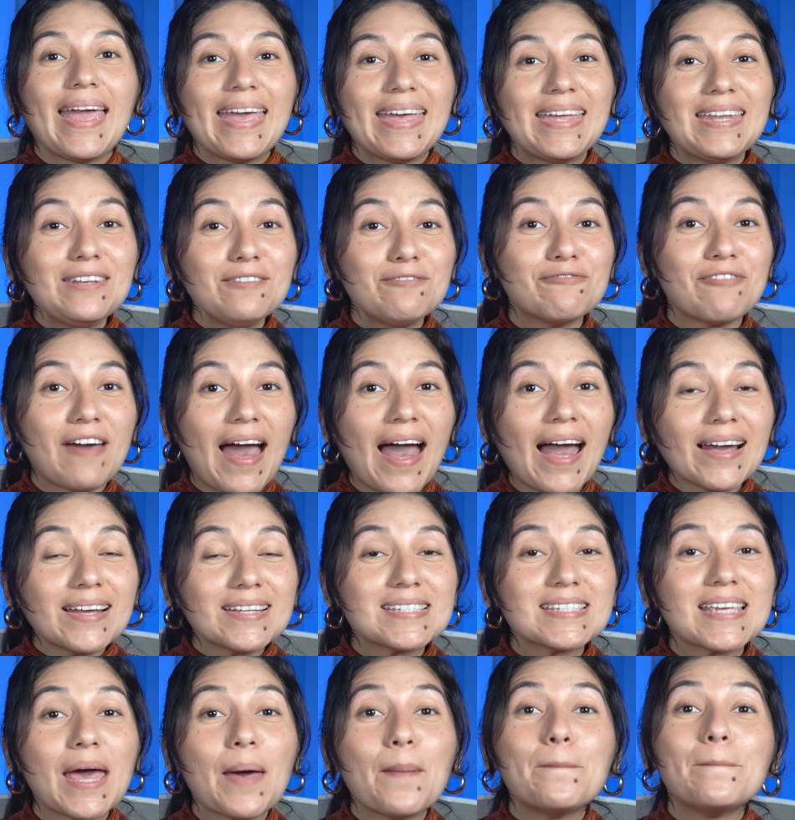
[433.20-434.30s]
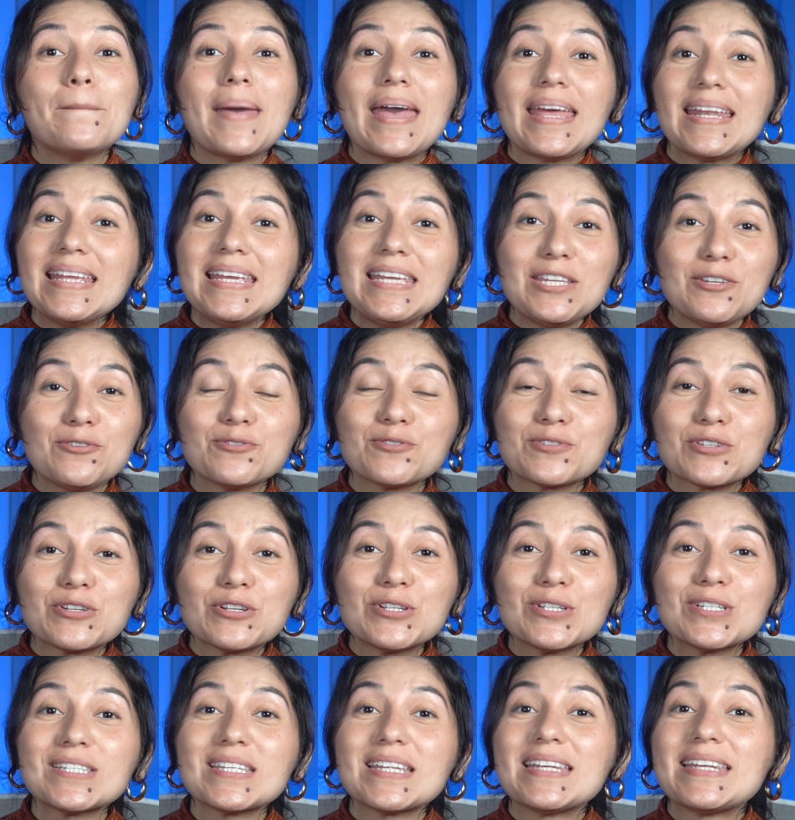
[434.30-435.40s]
In fact, many
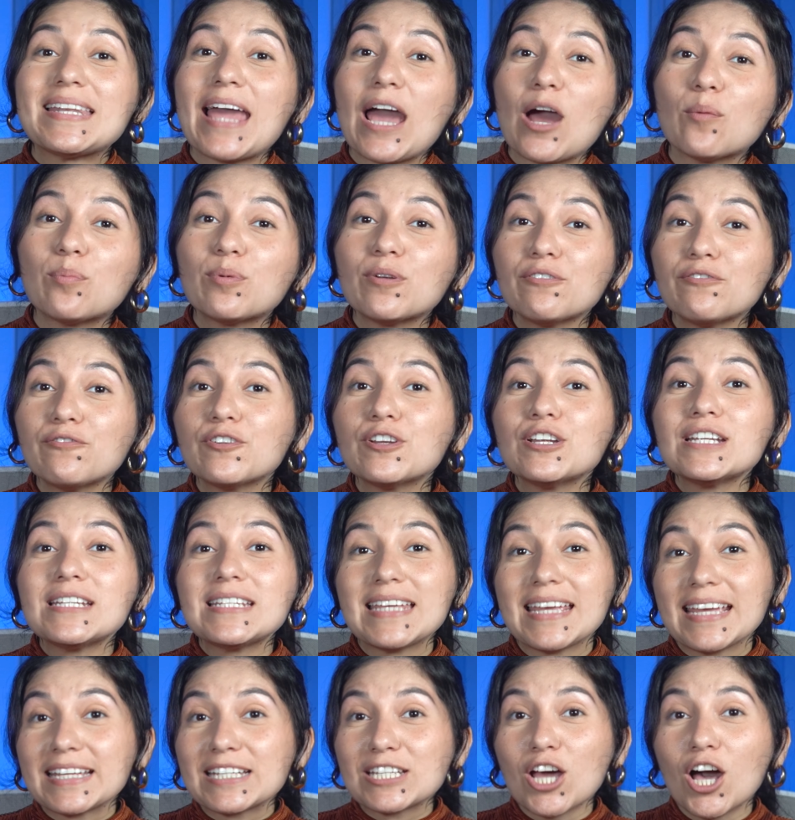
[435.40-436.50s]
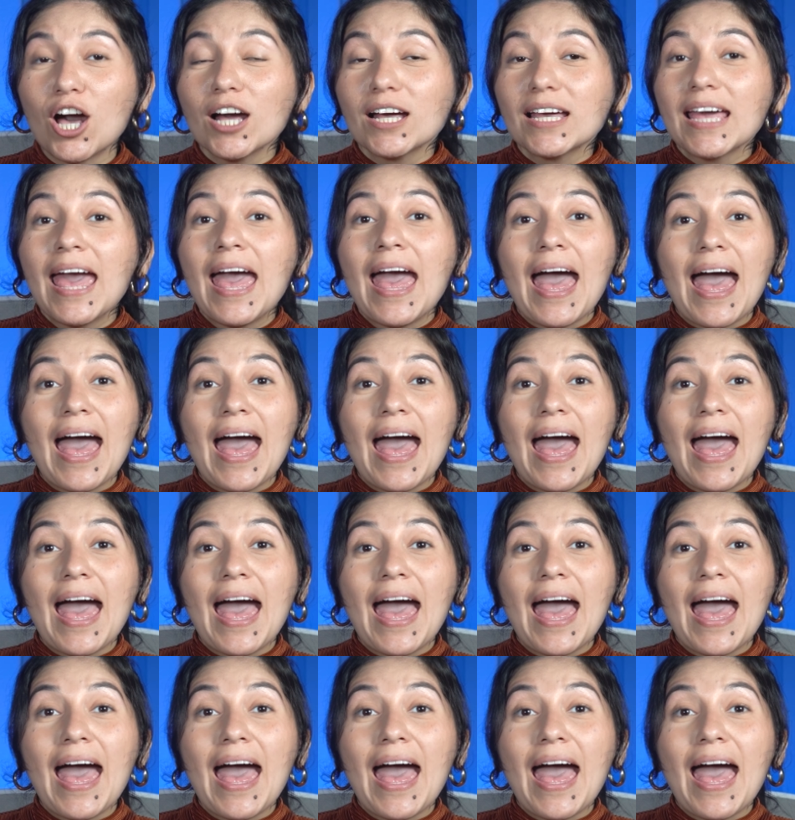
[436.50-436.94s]
users now prefer TikTok